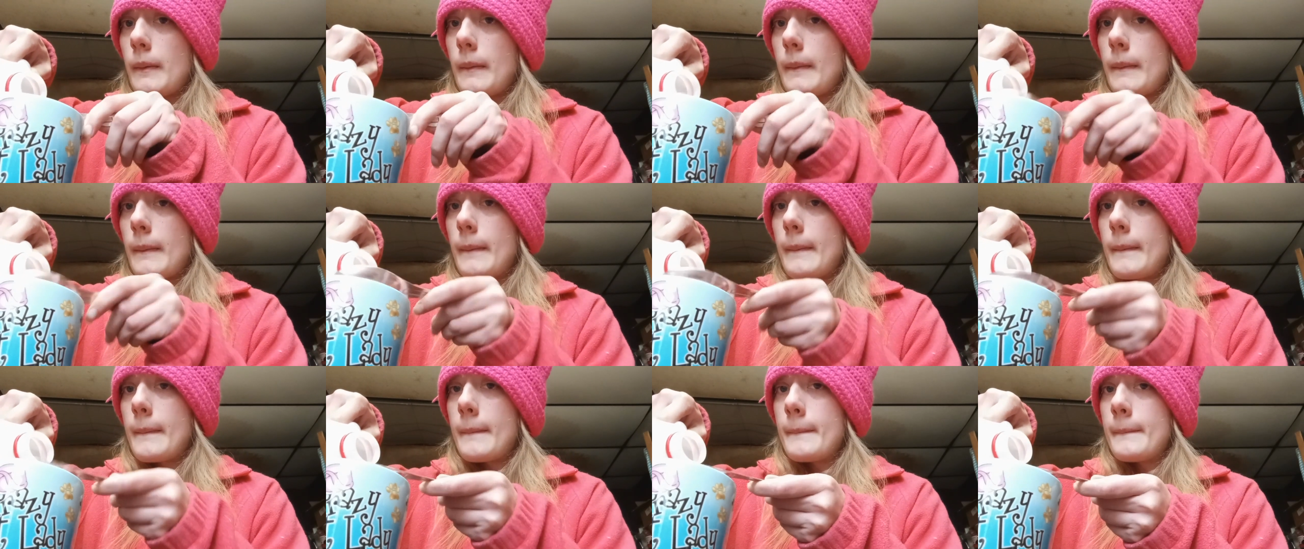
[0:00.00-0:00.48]

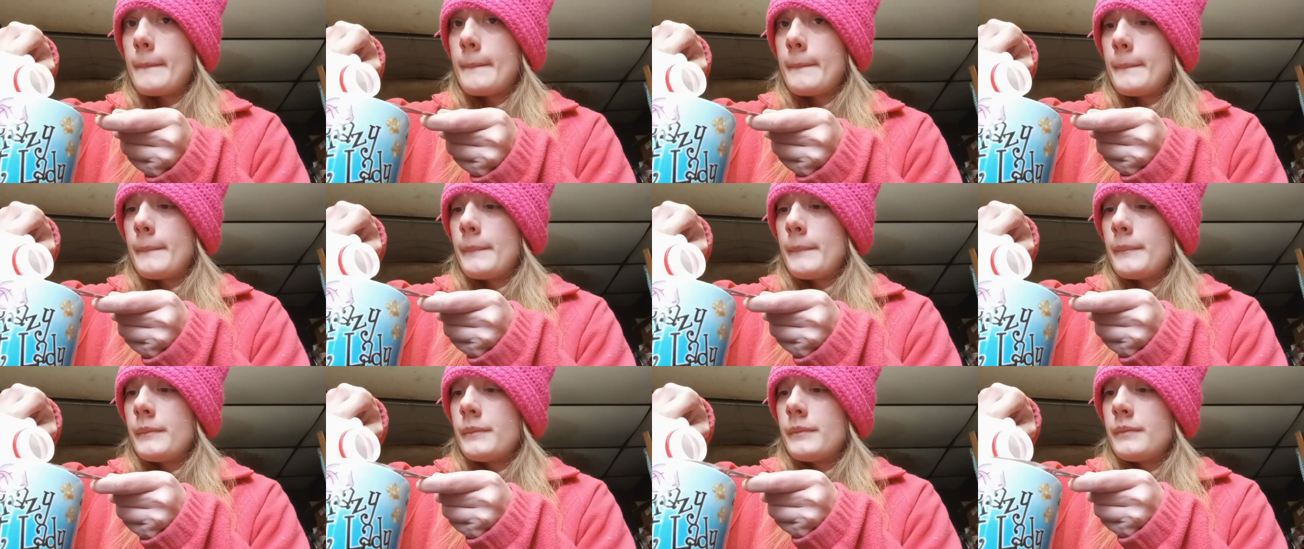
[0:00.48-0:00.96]

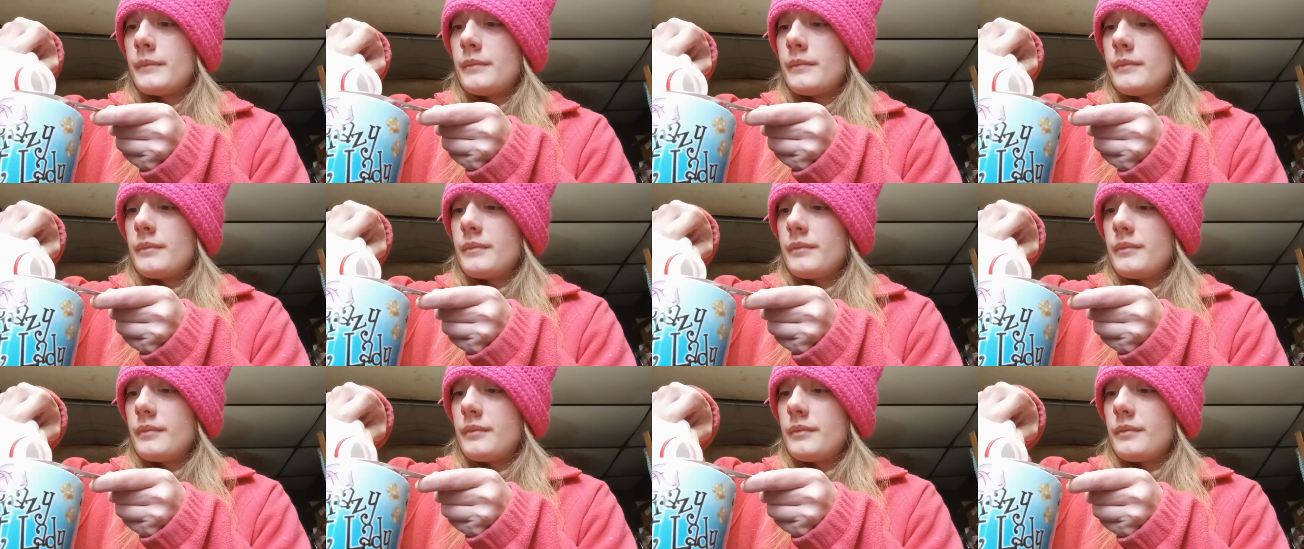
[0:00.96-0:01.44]

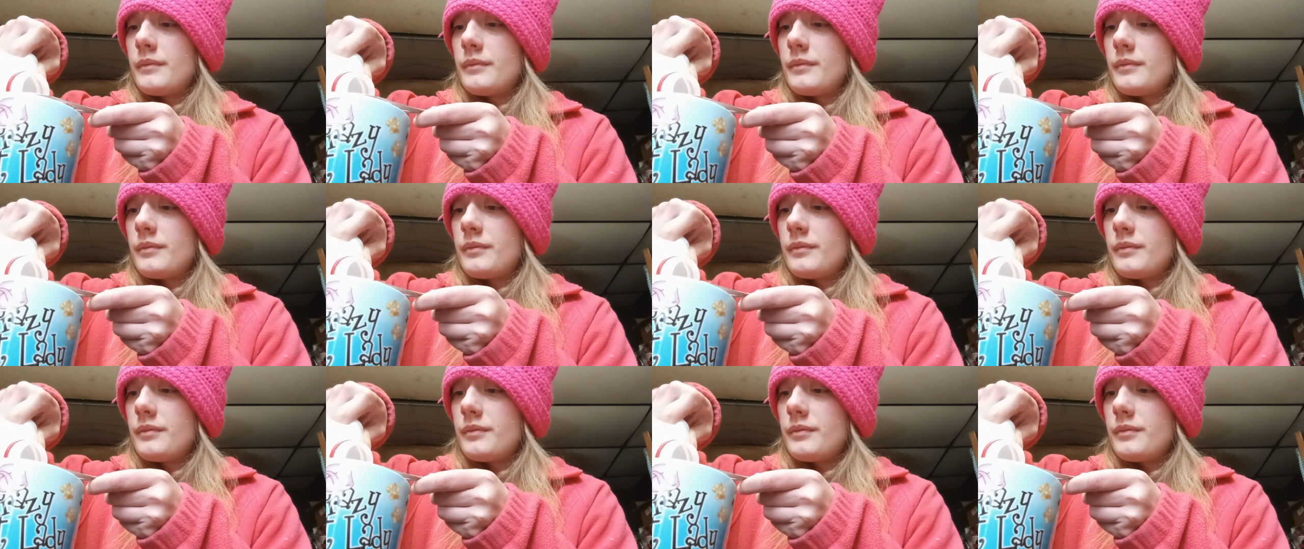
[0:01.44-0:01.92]

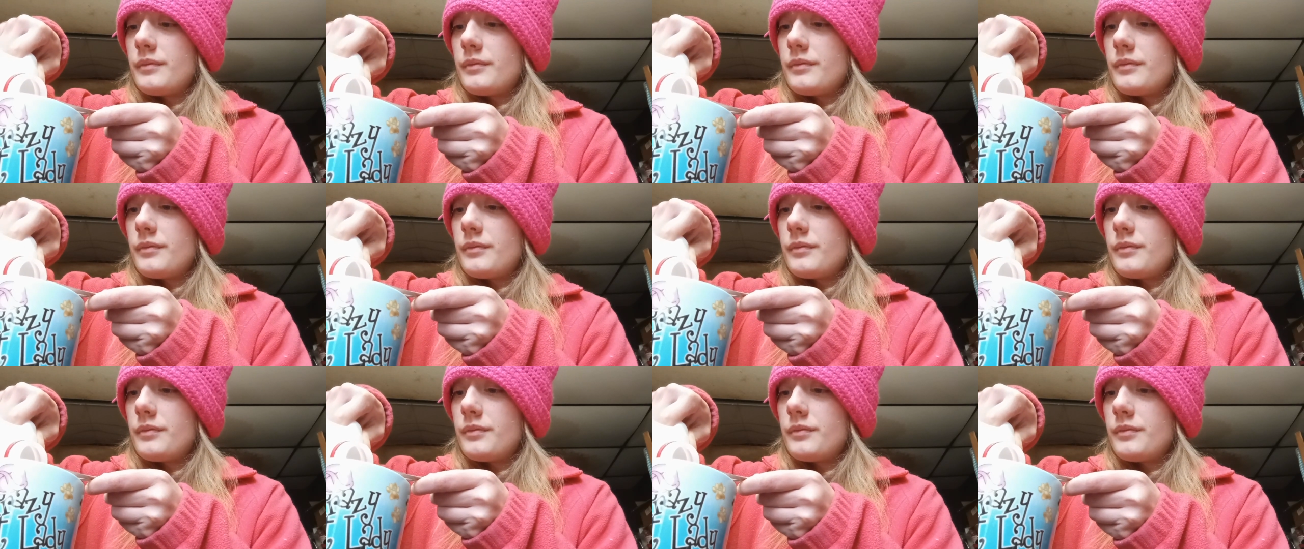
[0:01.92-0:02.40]

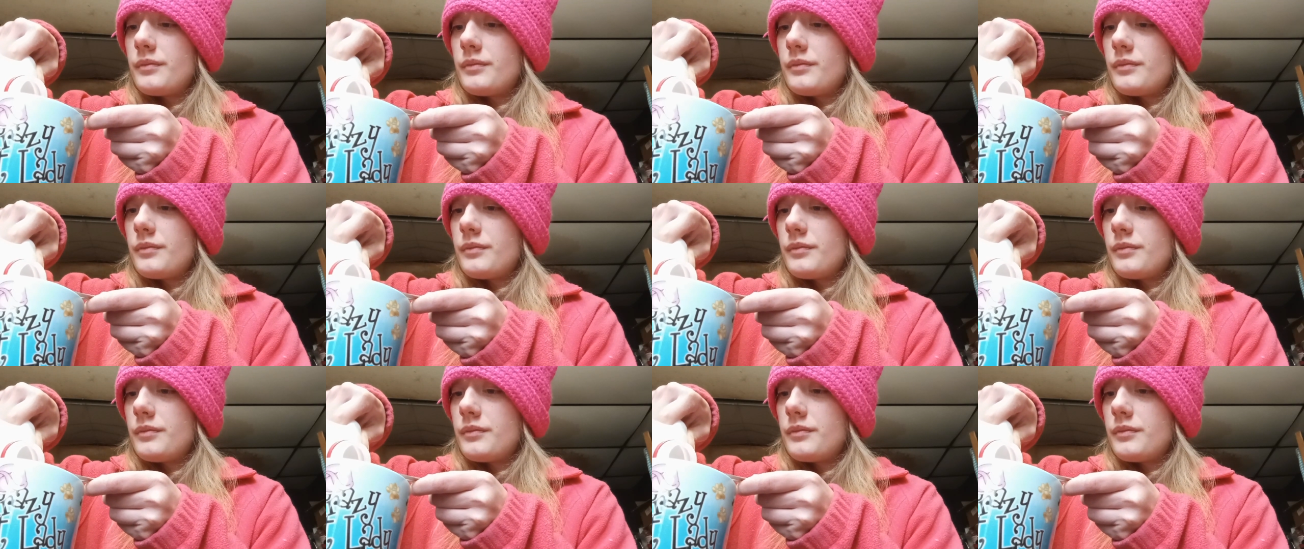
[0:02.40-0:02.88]

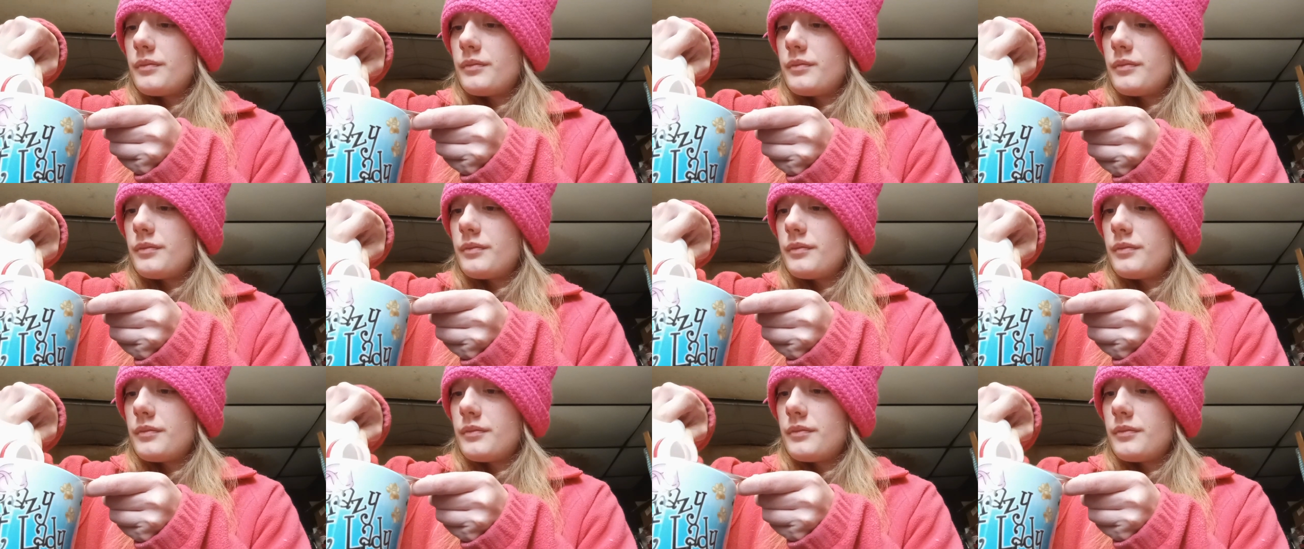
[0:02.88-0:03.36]

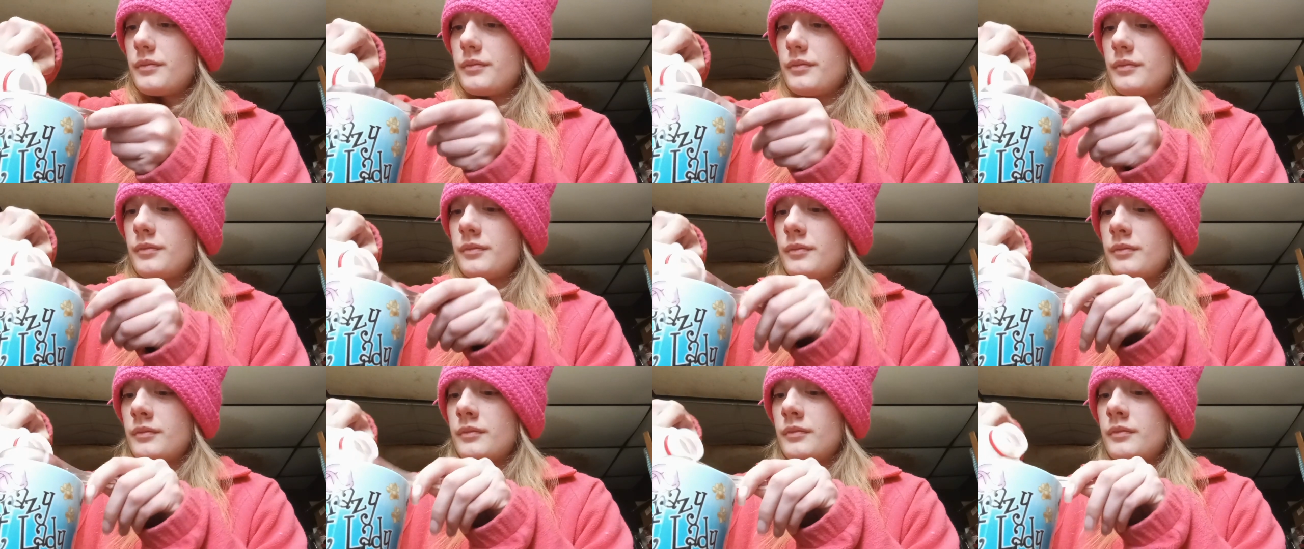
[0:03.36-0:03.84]

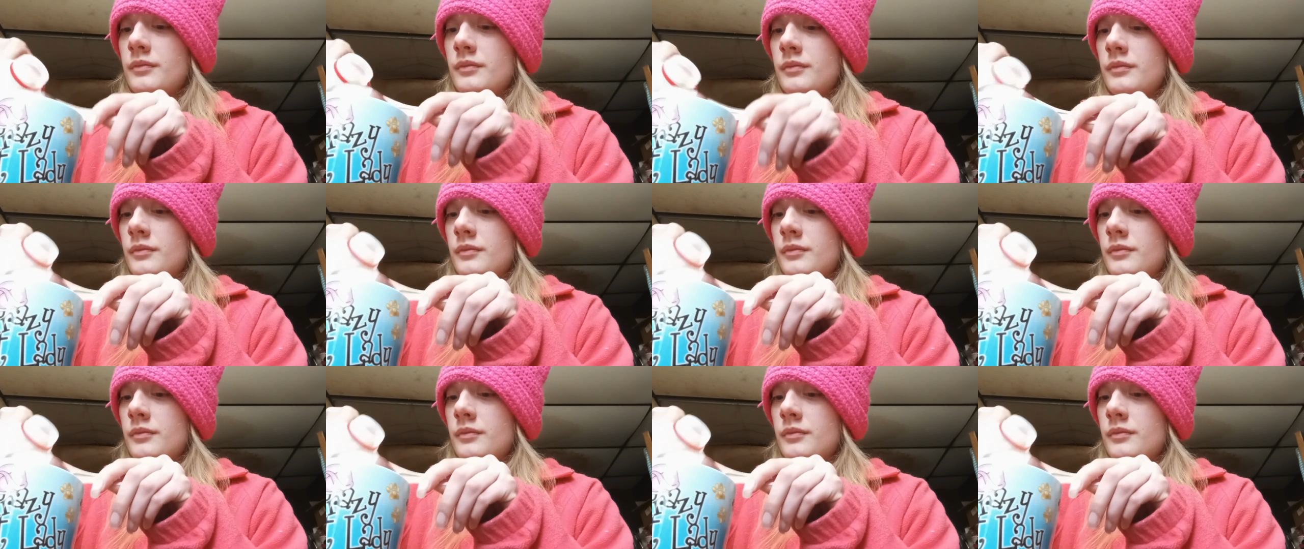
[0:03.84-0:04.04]
No one is speaking in this clip.